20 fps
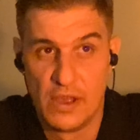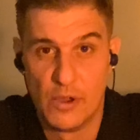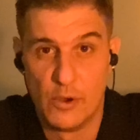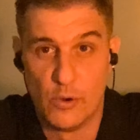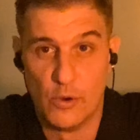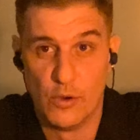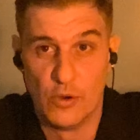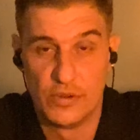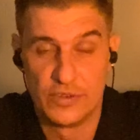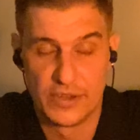
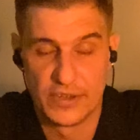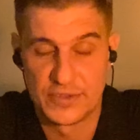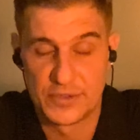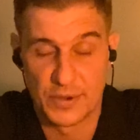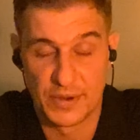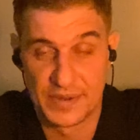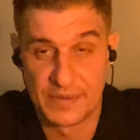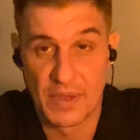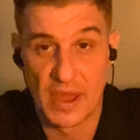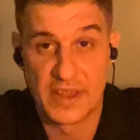or no,
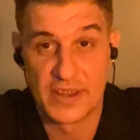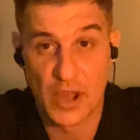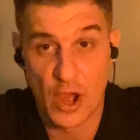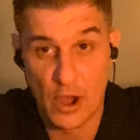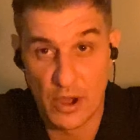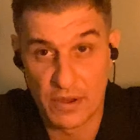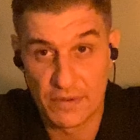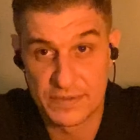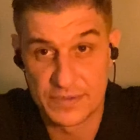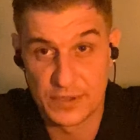sorry, a
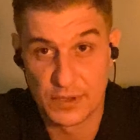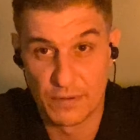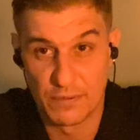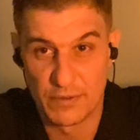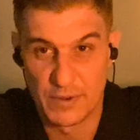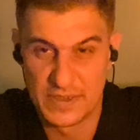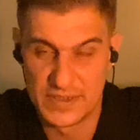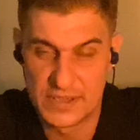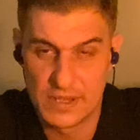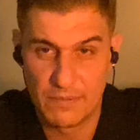half
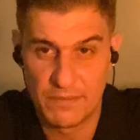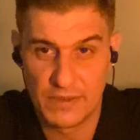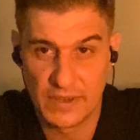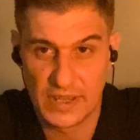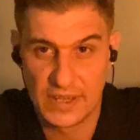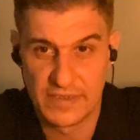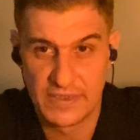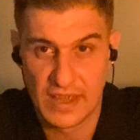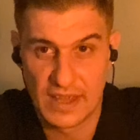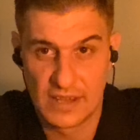sovereign,
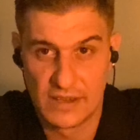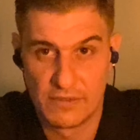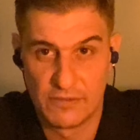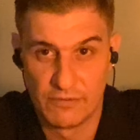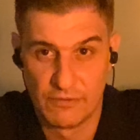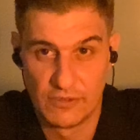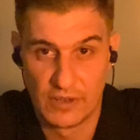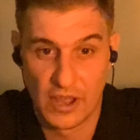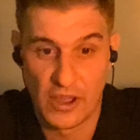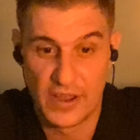something in that
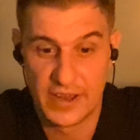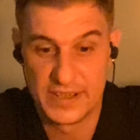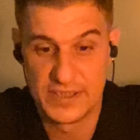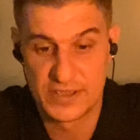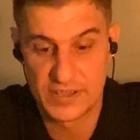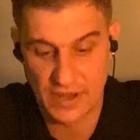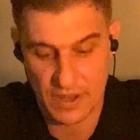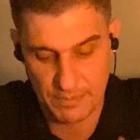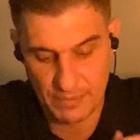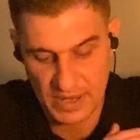lines.